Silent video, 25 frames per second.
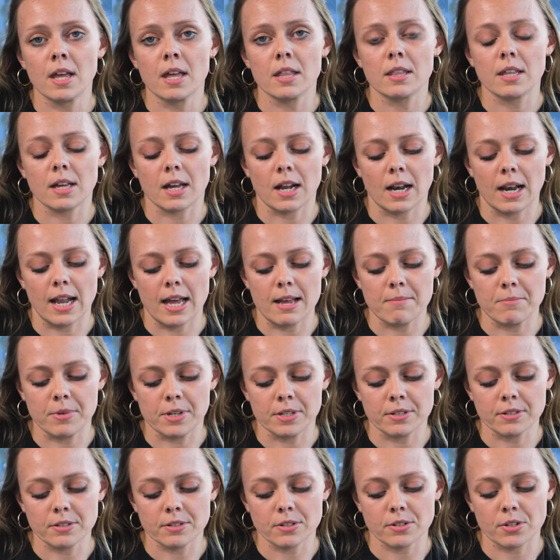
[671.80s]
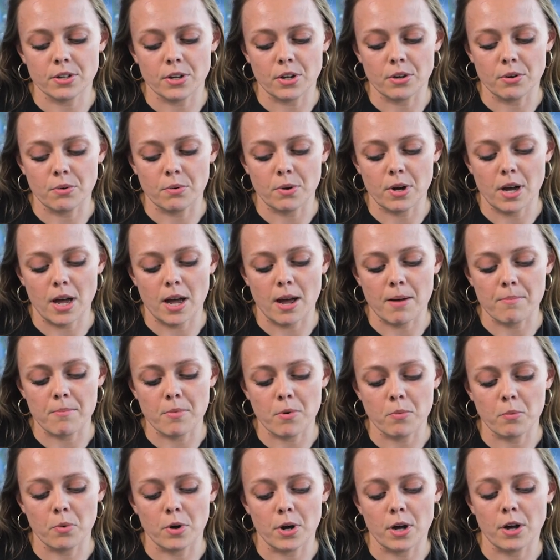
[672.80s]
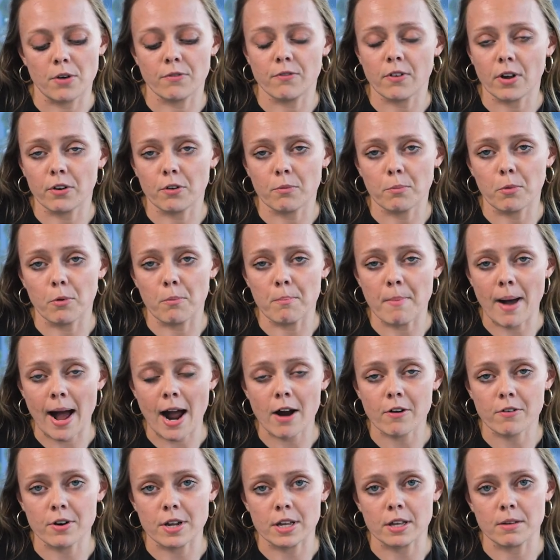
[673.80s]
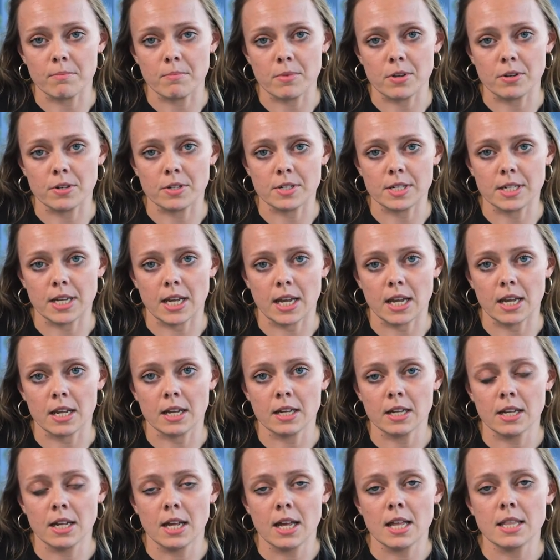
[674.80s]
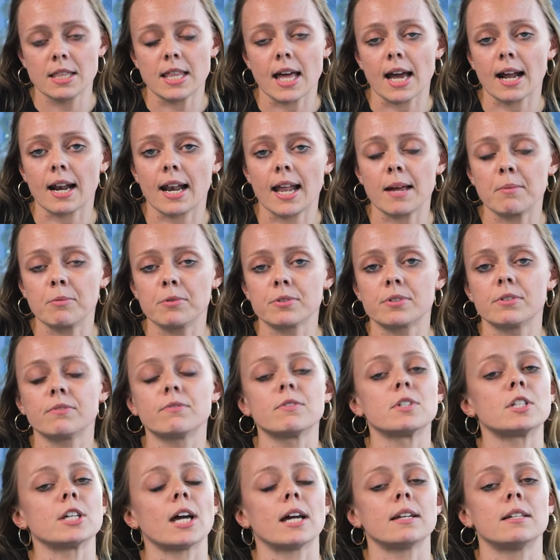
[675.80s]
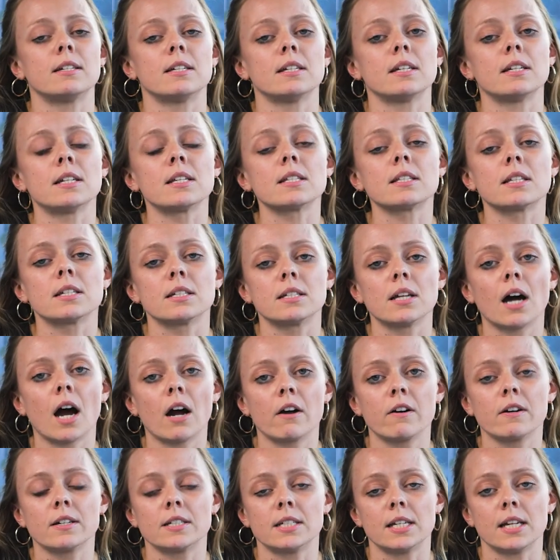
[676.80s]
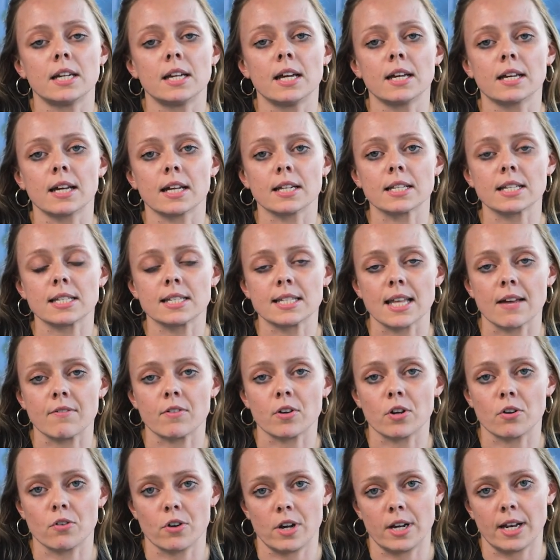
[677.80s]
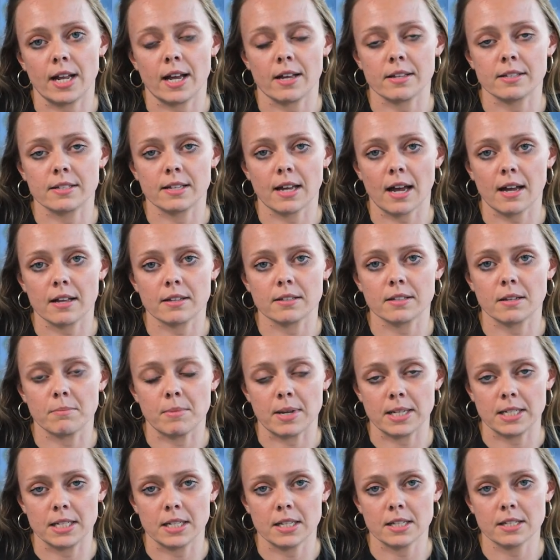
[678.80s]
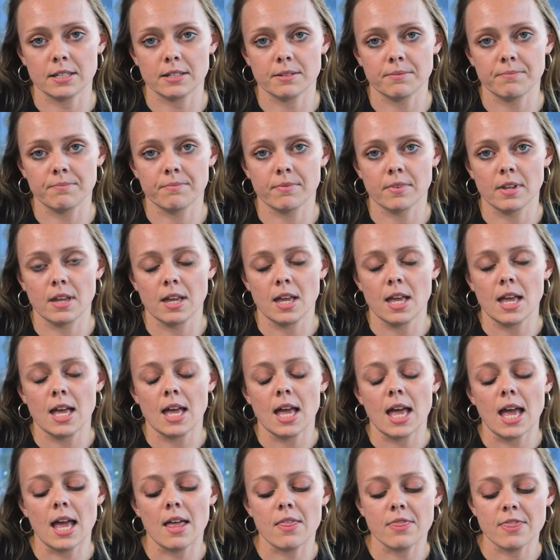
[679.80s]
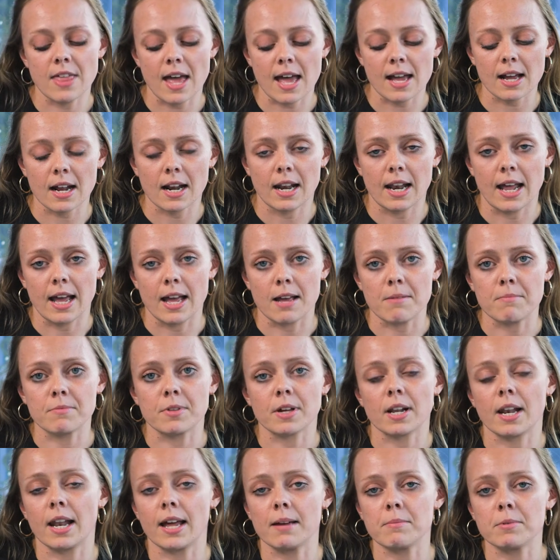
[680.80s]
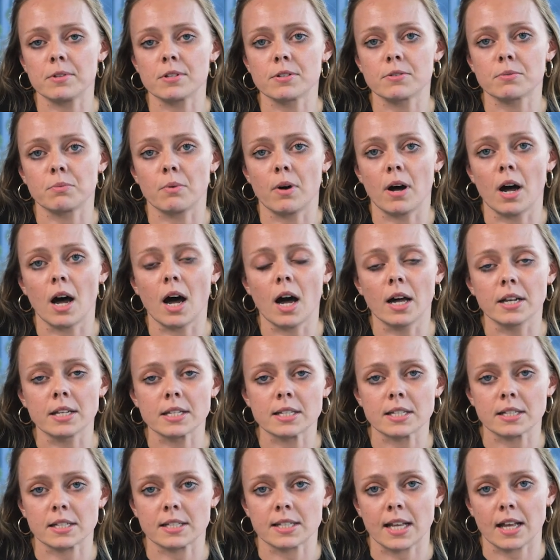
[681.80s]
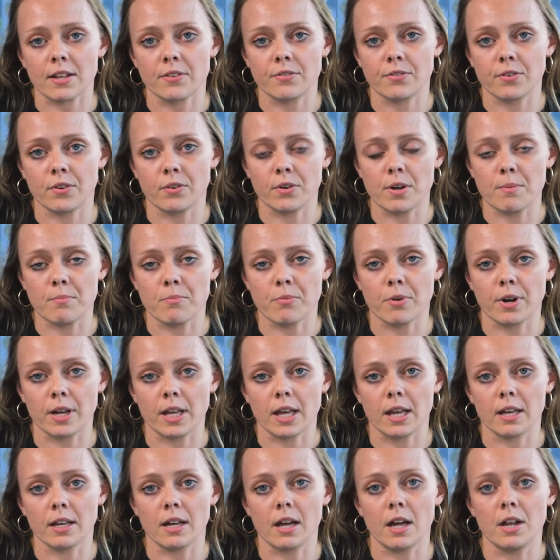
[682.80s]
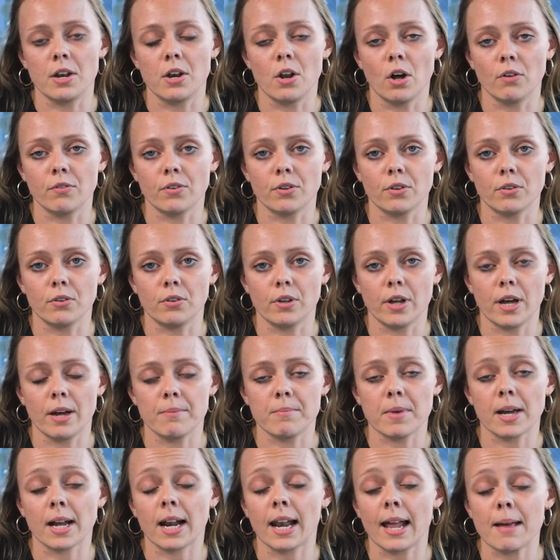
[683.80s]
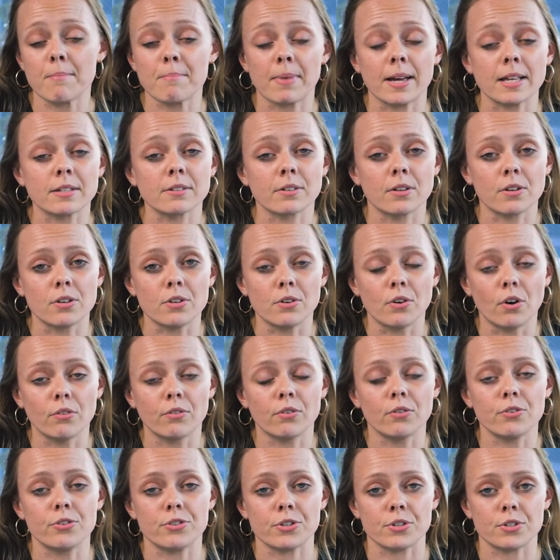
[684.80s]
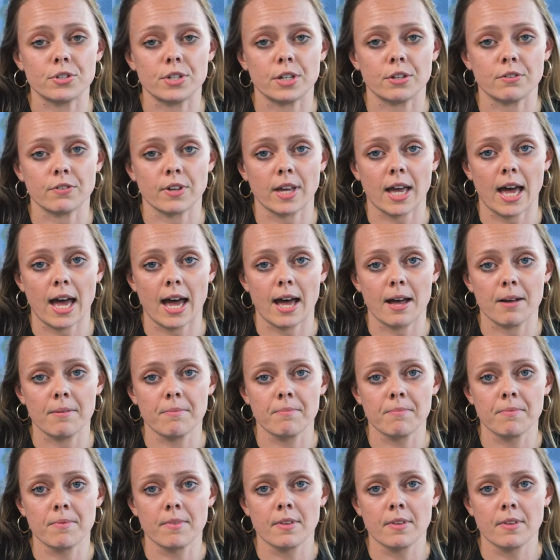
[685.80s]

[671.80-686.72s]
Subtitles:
the claimants, who were a vulnerable Maori community, their claim was rejected in its entirety against 7 greenhouse gas emitters. In that claim, the claimants were unsuccessful in bringing a claim based on a novel duty of care.